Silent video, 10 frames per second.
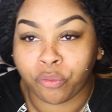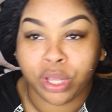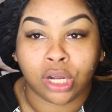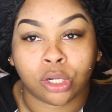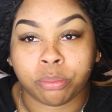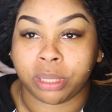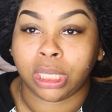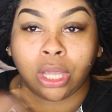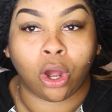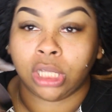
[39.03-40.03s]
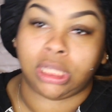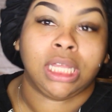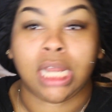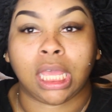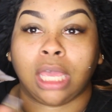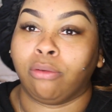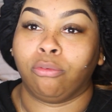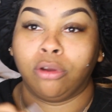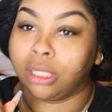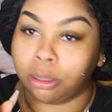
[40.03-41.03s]
if we're gonna be authentic and
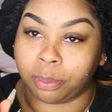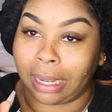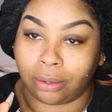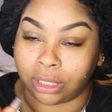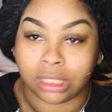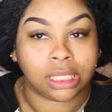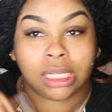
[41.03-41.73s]
real about it,